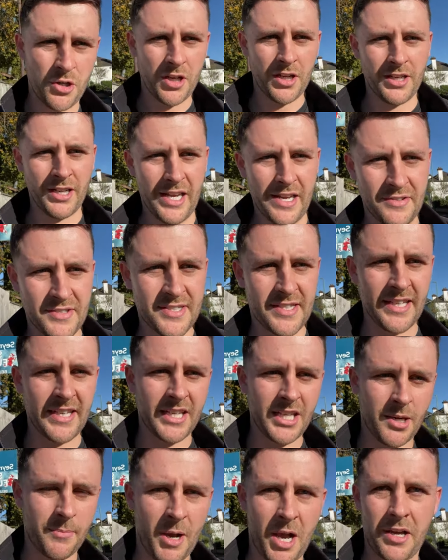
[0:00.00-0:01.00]
your list,
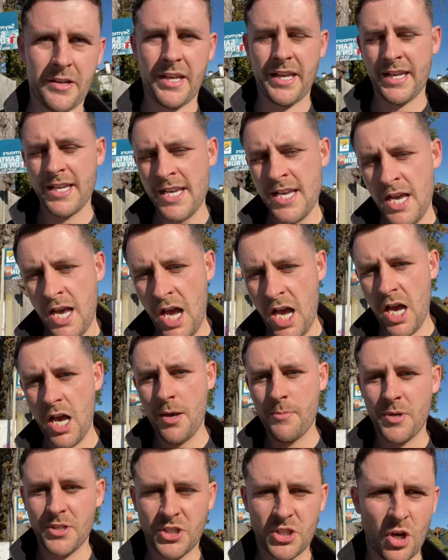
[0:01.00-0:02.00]
thinking about it,
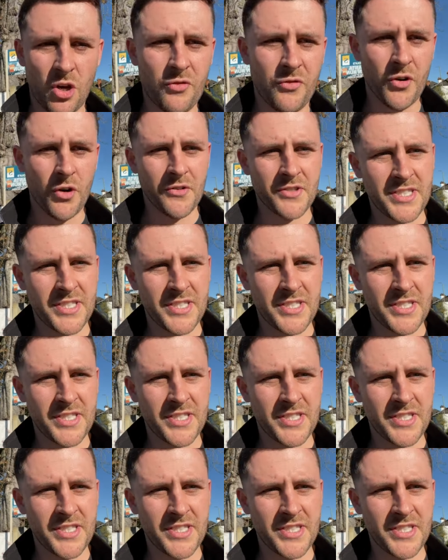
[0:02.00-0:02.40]
um, and so forth.